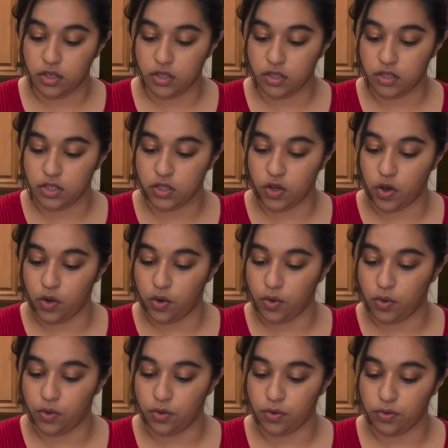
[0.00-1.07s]

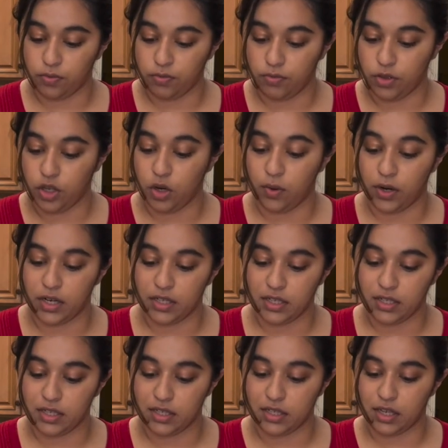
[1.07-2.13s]
So you don't want it to
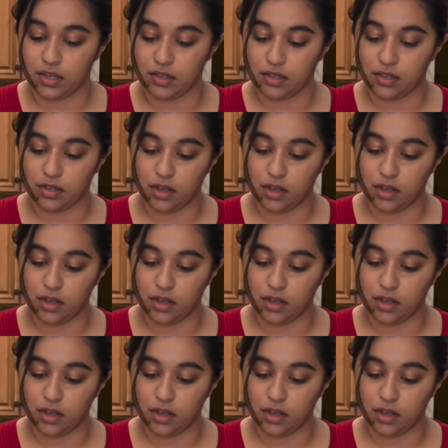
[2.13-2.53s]
sit